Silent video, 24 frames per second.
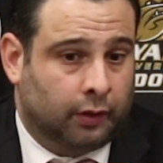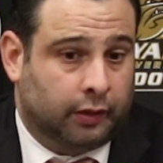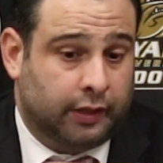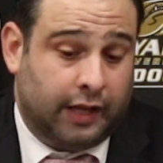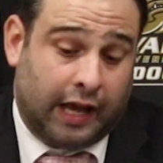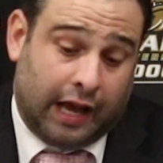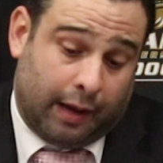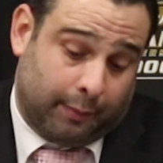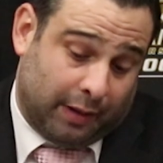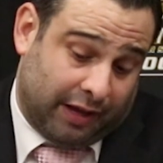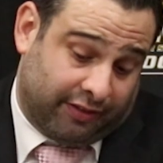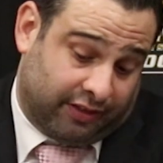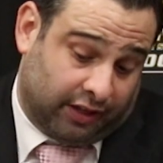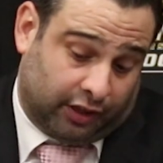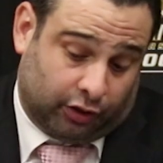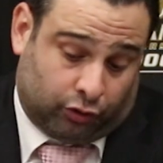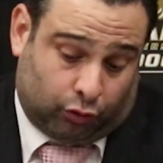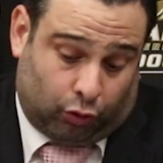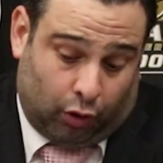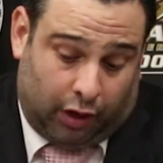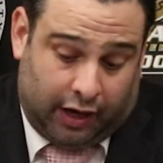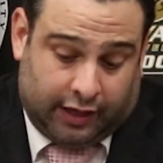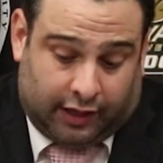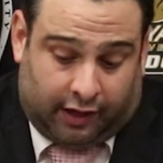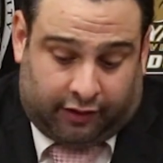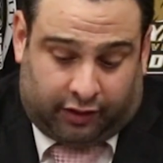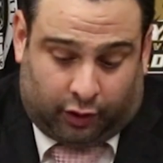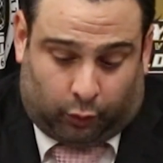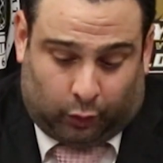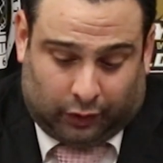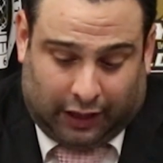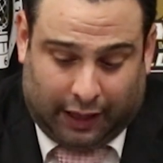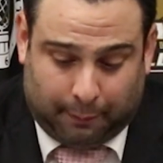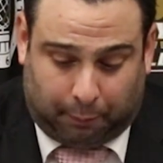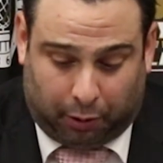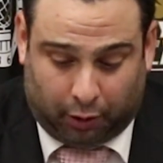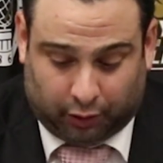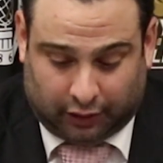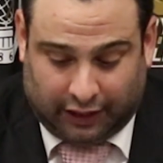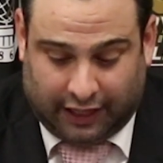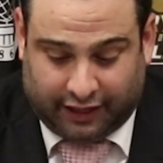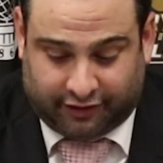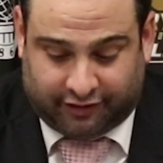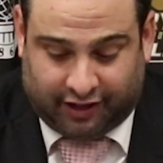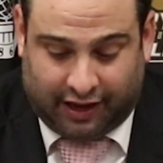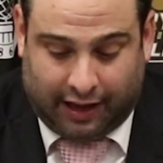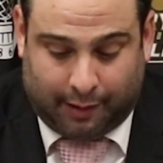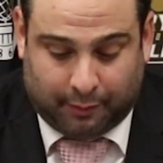Yeah, I mean, I think it's great. I think we put a
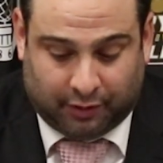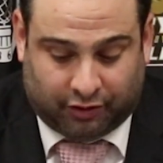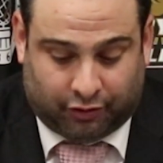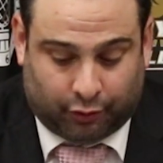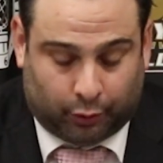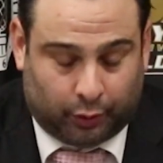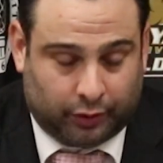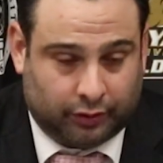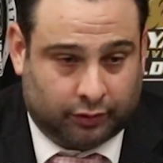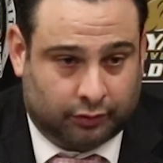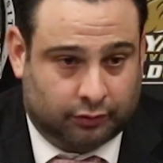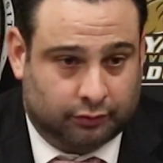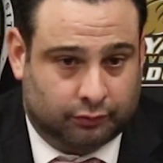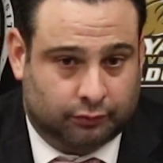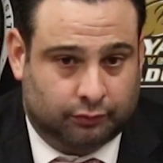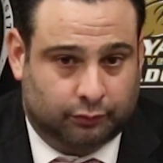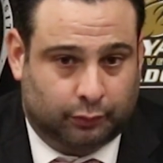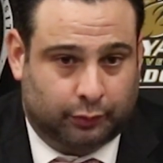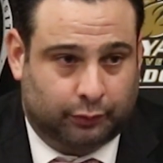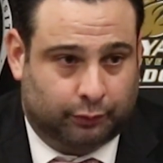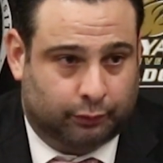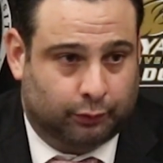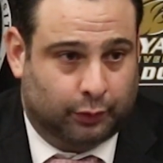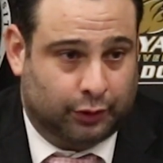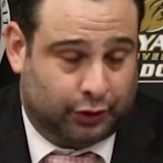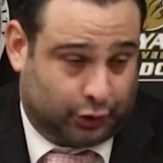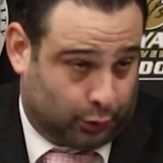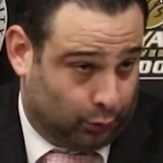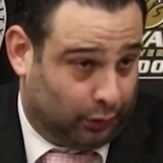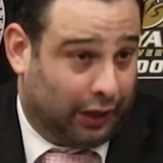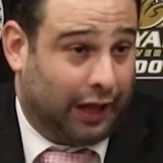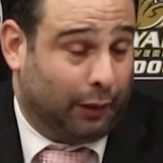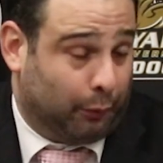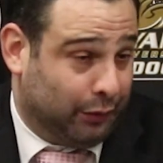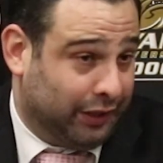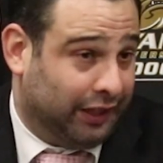lot of time into it, and we shoot a lot.